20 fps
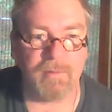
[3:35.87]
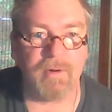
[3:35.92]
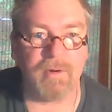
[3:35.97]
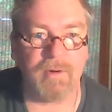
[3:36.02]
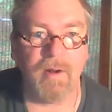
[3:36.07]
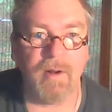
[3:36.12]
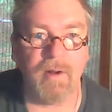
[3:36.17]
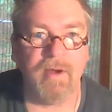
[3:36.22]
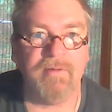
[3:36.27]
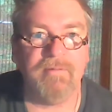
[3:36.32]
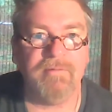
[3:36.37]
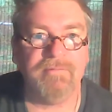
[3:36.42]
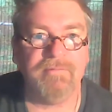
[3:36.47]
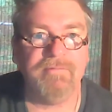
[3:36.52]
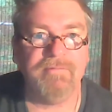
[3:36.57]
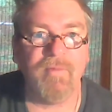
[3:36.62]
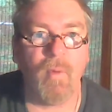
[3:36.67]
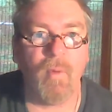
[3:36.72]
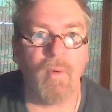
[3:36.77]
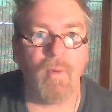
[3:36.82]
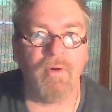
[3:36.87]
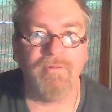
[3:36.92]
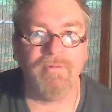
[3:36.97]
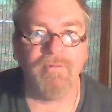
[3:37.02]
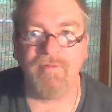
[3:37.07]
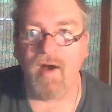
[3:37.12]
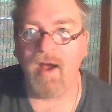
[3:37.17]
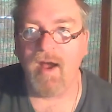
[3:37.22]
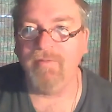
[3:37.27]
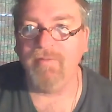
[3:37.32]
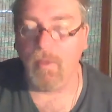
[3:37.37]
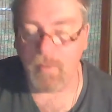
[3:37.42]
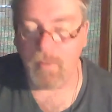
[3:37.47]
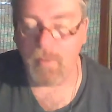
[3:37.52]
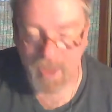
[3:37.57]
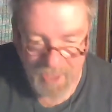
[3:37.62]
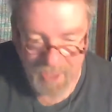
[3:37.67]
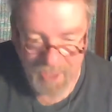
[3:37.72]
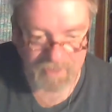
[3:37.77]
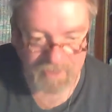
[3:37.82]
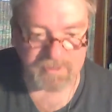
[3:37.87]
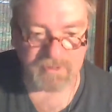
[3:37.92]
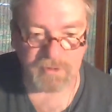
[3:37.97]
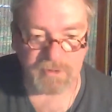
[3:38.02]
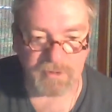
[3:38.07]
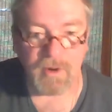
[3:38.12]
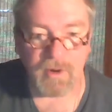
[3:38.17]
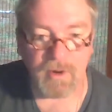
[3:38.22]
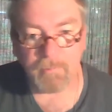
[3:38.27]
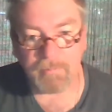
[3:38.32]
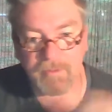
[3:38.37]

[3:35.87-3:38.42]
There were about 4 or 5 that we had to do.